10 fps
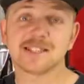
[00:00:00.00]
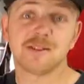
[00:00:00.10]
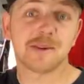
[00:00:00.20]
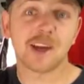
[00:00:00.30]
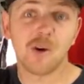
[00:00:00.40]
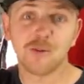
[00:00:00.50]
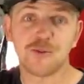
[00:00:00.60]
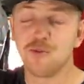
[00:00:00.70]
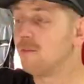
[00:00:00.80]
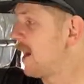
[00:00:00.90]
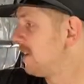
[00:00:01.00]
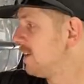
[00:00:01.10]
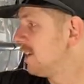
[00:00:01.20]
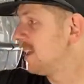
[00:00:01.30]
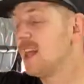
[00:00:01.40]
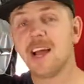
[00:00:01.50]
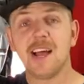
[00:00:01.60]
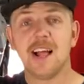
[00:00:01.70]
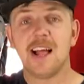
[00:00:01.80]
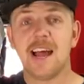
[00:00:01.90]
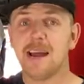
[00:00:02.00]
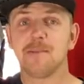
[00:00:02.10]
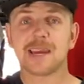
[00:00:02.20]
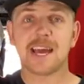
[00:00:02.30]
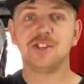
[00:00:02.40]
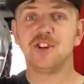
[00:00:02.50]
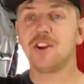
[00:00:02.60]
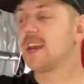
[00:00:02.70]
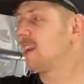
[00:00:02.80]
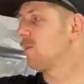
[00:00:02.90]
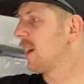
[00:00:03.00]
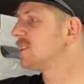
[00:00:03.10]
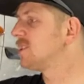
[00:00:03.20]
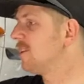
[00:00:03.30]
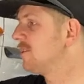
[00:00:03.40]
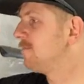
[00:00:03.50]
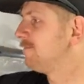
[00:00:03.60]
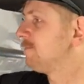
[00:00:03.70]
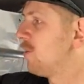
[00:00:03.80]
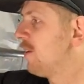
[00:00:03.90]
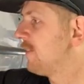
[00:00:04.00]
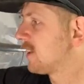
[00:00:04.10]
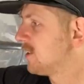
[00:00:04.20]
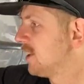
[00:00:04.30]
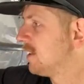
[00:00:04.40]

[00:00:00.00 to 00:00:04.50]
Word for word: going to be going through mud and be getting dirty anyway, so perfect.